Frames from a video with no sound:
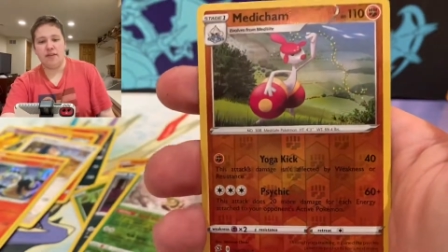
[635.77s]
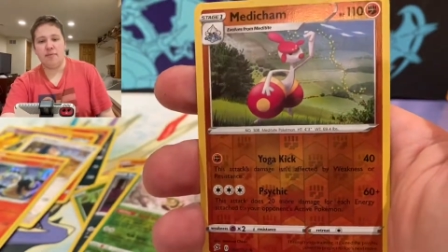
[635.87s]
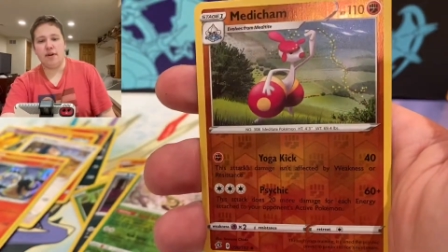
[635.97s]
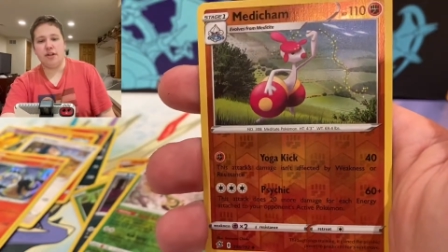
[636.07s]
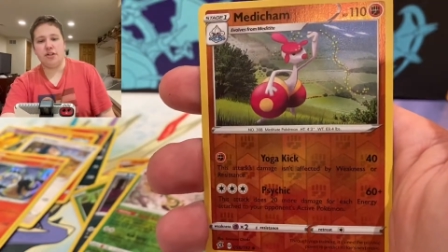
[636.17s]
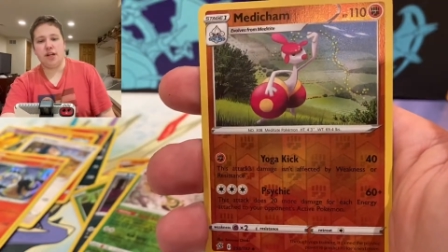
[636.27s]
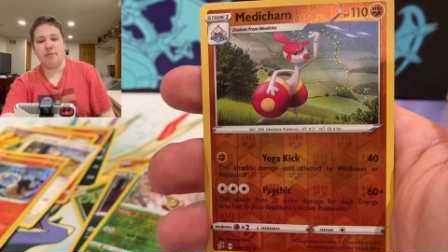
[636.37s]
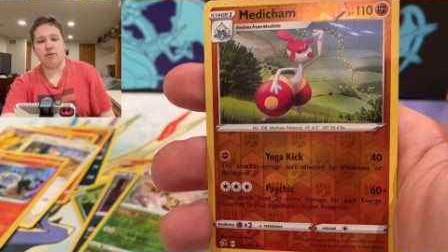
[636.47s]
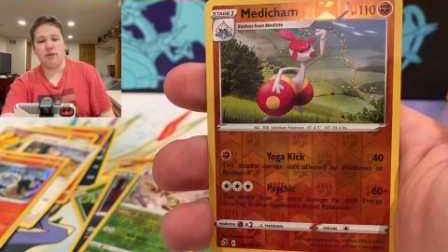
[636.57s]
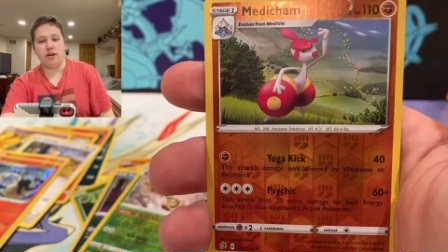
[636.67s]
we have a
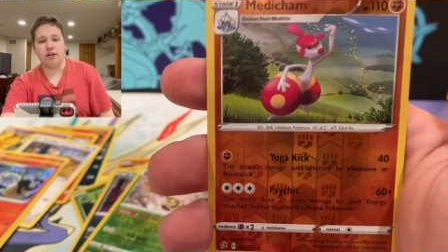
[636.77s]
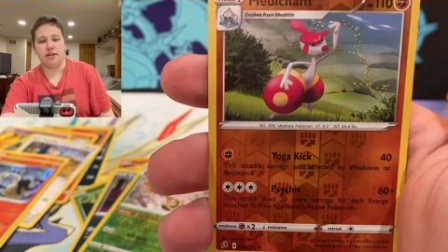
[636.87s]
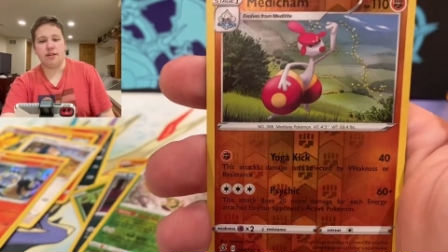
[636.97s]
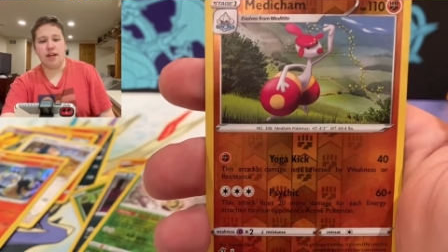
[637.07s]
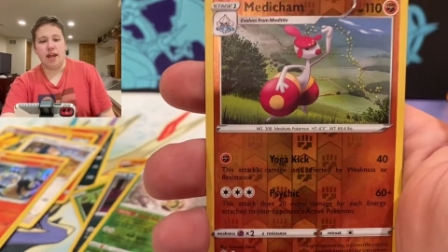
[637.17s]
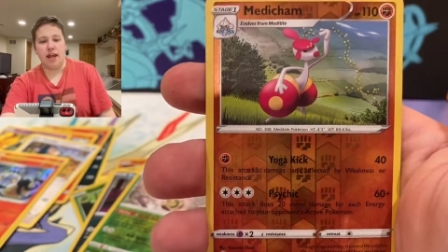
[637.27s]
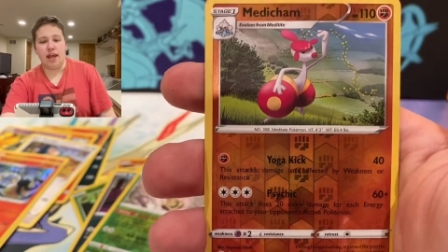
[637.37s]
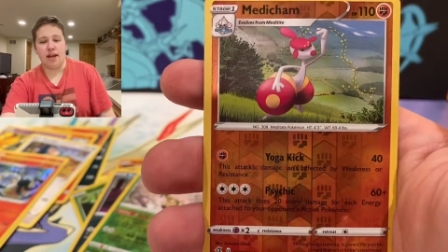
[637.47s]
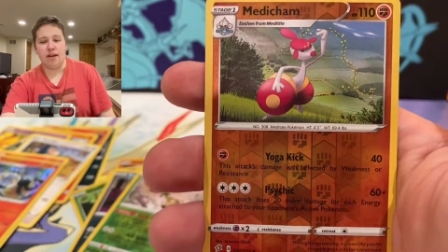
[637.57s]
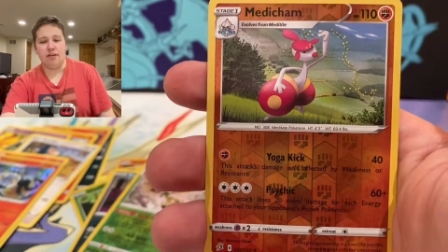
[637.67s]
Medicham Reverse,
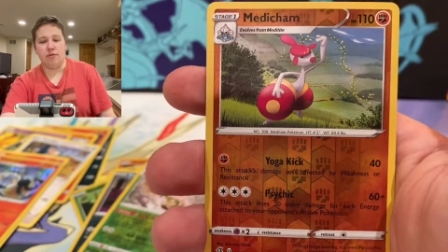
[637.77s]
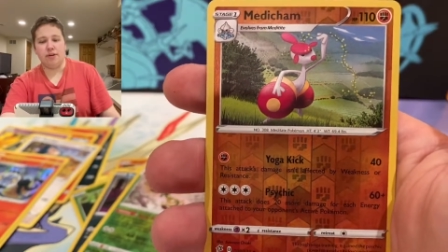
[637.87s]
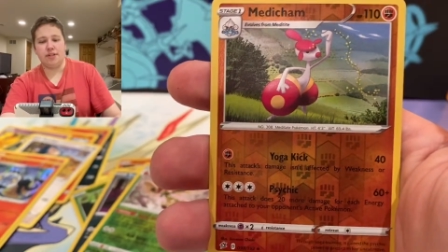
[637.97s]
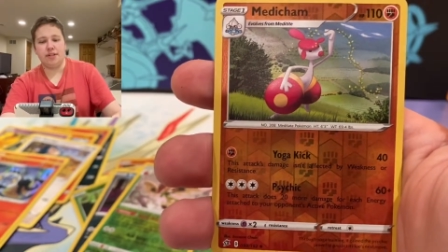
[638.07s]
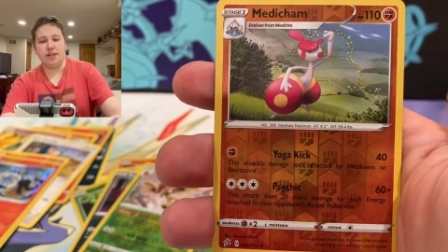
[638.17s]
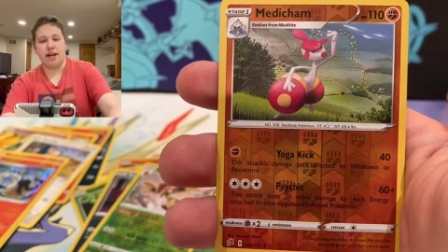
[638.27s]
and was this